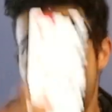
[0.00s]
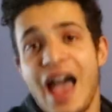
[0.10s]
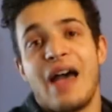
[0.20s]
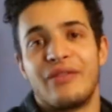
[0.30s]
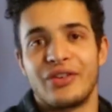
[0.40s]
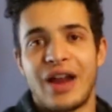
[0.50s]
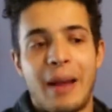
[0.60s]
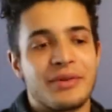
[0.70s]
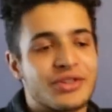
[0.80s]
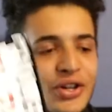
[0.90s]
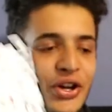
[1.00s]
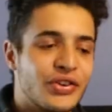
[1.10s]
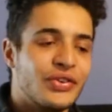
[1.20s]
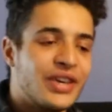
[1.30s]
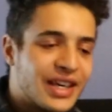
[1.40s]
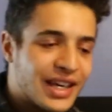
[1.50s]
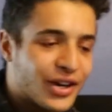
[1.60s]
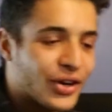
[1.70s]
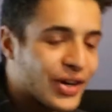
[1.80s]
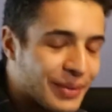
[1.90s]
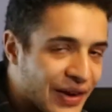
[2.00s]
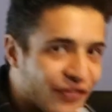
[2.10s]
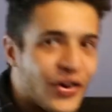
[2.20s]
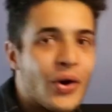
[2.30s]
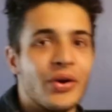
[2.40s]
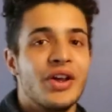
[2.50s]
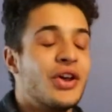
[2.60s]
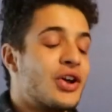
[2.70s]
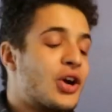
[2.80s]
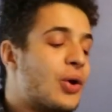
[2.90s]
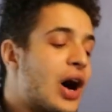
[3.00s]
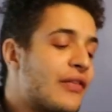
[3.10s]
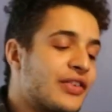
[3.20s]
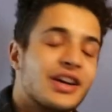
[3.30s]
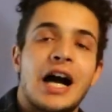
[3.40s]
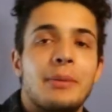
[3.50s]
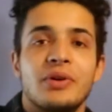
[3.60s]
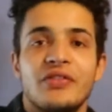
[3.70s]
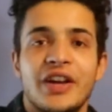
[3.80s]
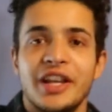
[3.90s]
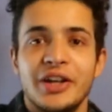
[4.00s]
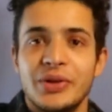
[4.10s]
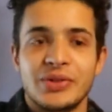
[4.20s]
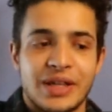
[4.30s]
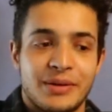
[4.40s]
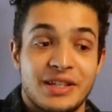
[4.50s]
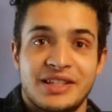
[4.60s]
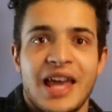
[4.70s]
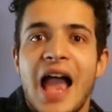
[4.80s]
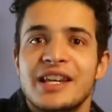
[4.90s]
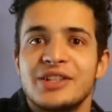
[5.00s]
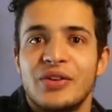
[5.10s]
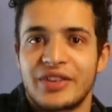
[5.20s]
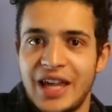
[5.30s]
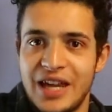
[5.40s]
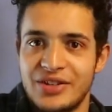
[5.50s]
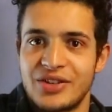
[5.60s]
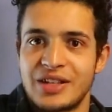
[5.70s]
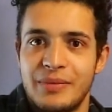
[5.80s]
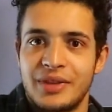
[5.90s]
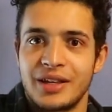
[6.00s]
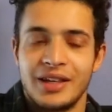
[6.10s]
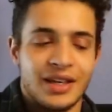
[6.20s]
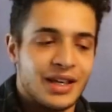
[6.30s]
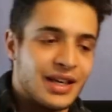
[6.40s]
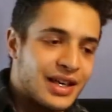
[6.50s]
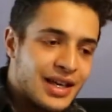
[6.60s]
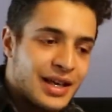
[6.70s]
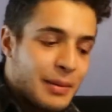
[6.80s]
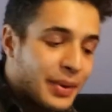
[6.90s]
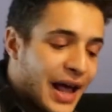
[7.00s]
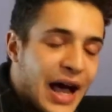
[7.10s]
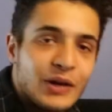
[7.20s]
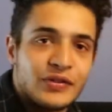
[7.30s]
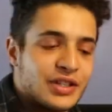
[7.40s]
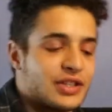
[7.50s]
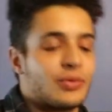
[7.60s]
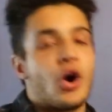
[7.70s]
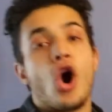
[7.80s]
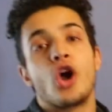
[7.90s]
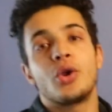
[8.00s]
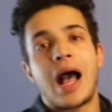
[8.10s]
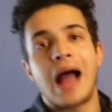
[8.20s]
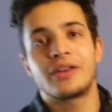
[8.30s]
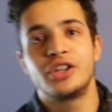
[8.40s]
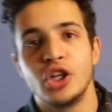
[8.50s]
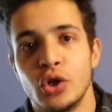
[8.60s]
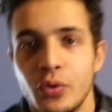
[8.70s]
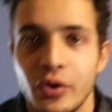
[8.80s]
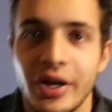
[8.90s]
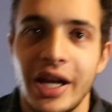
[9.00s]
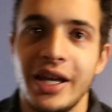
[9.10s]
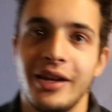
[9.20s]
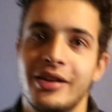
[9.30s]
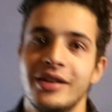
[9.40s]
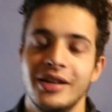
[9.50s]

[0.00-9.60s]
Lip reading: ever. I'm sure you heard it, my phone go off in a couple of videos, like just text notifications or something. But Alphas, all you have to do, alright,